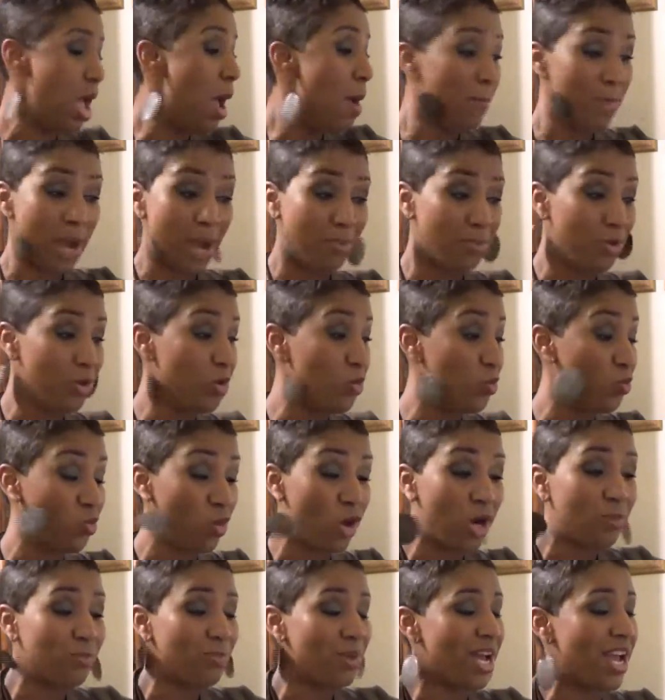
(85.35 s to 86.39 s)
By putting
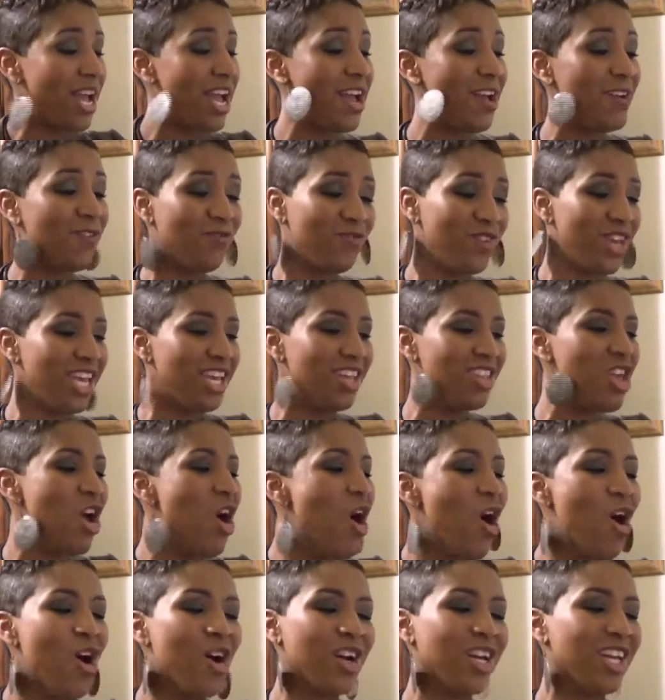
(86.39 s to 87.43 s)
work behind faith,
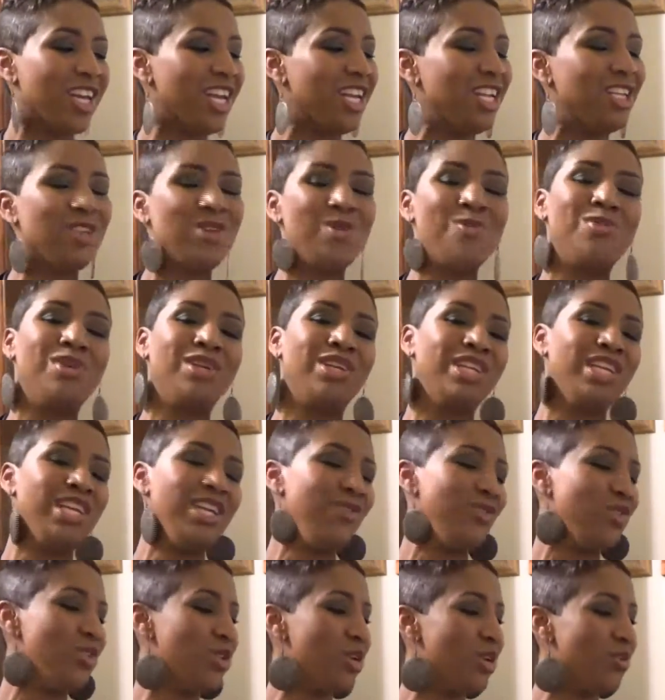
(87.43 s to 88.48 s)
R. Kelly, you
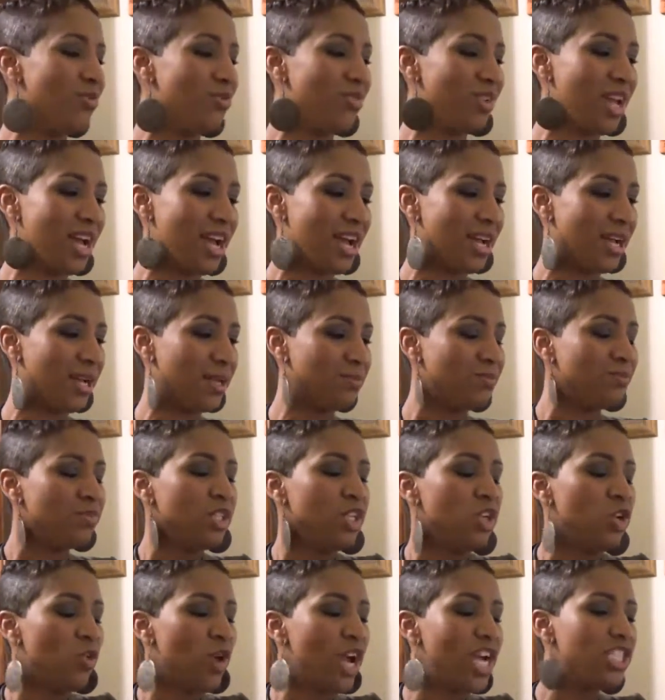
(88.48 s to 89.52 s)
believe you could fly.
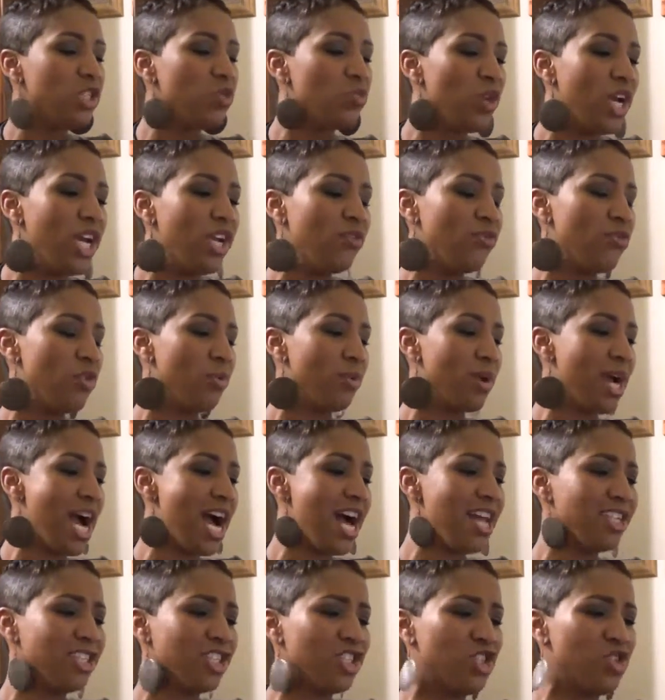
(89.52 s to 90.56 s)
Graduating from
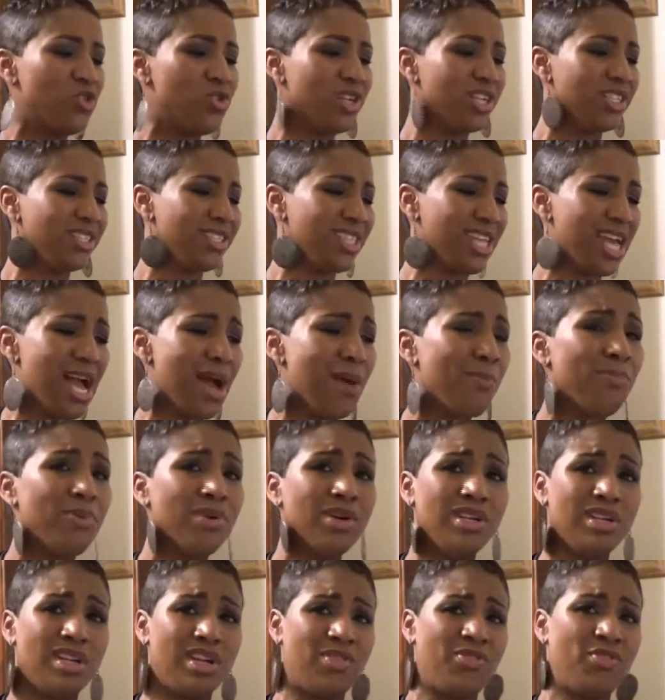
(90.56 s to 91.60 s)
college during a time
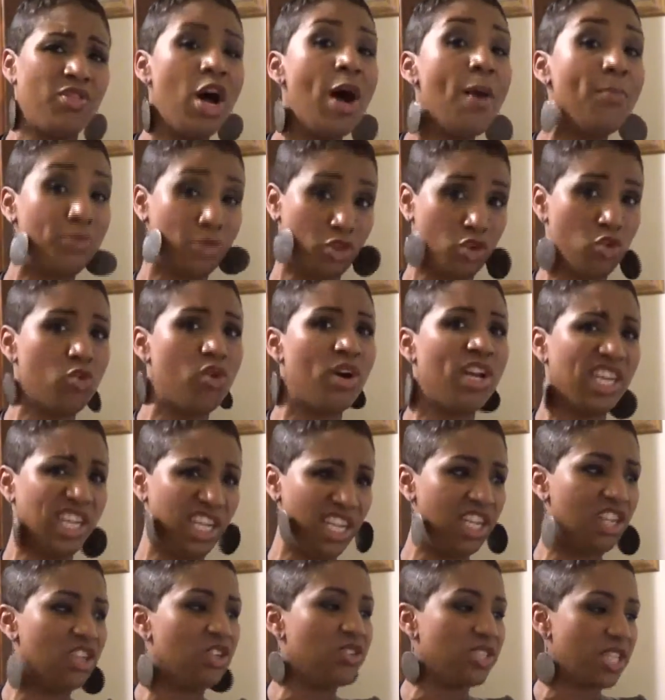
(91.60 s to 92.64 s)
putting a thumb through a
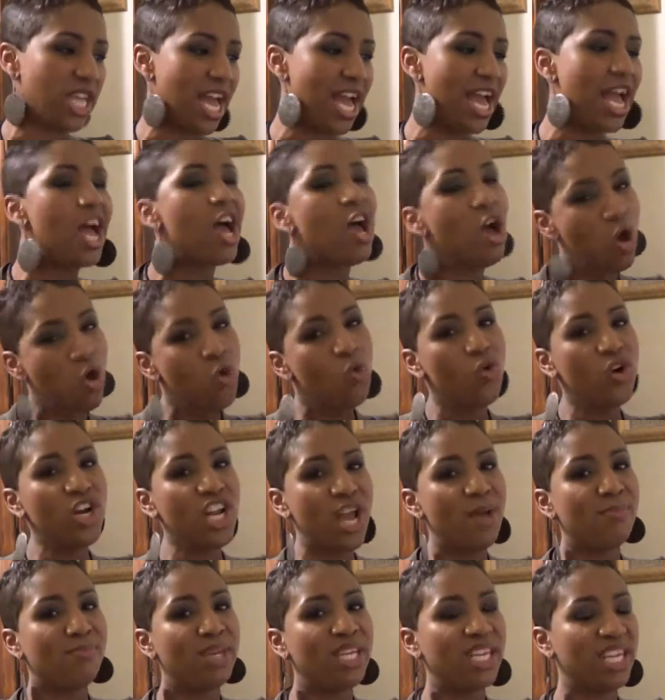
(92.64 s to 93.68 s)
needle's eye would
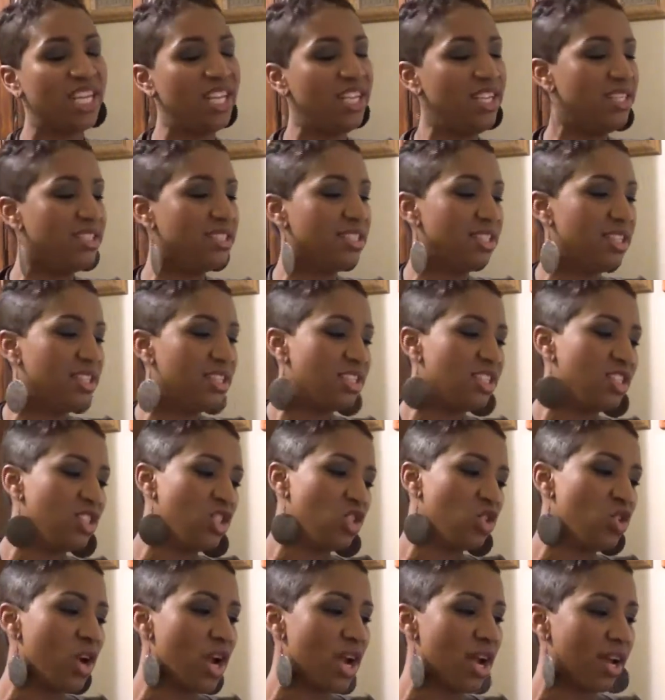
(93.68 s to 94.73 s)
have been easier to
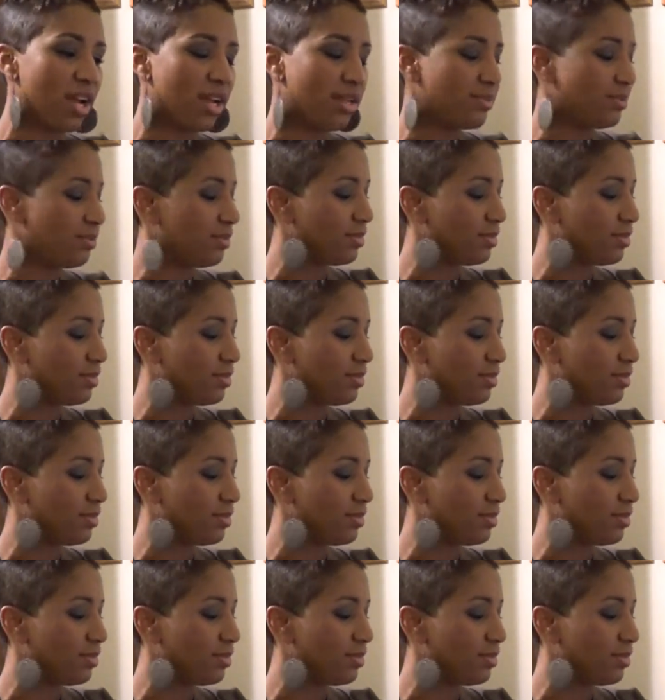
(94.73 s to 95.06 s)
try.